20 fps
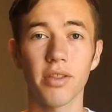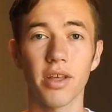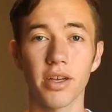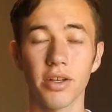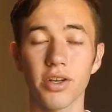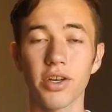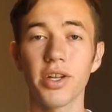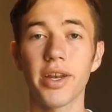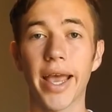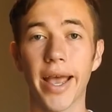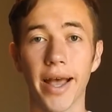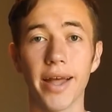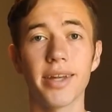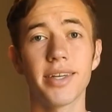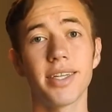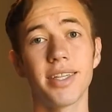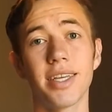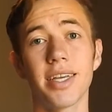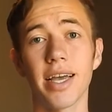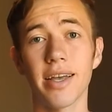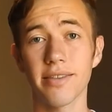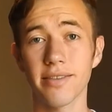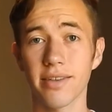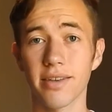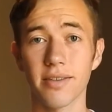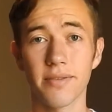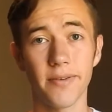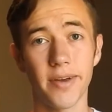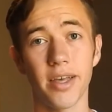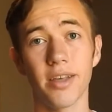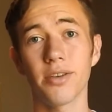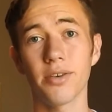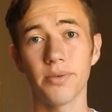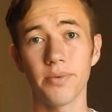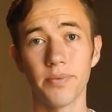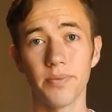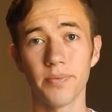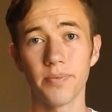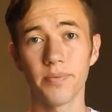that could add to the essay's value.